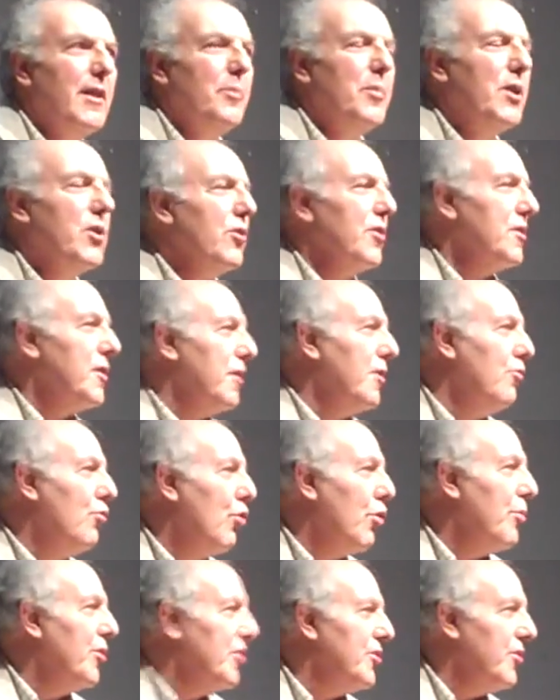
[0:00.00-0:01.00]
because of the
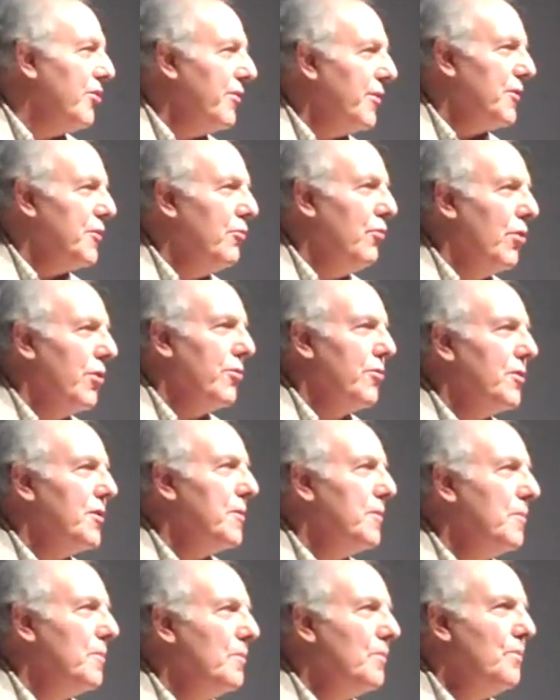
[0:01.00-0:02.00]
warmer surface
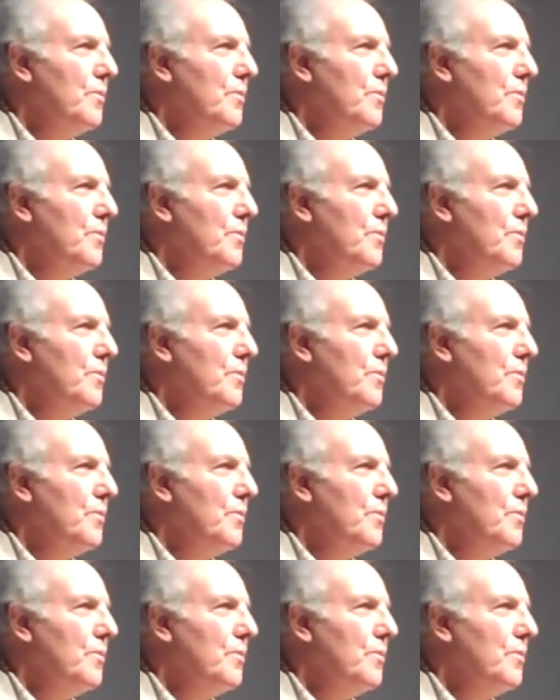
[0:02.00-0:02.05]
waters.